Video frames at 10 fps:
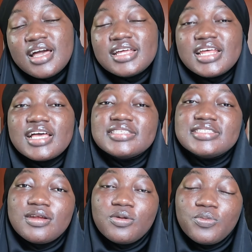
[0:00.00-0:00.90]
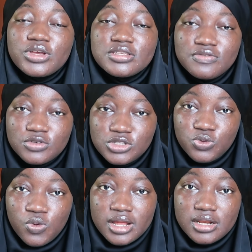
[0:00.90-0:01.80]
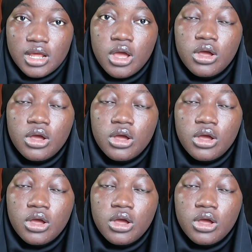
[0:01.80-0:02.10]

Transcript: and that's $0.41.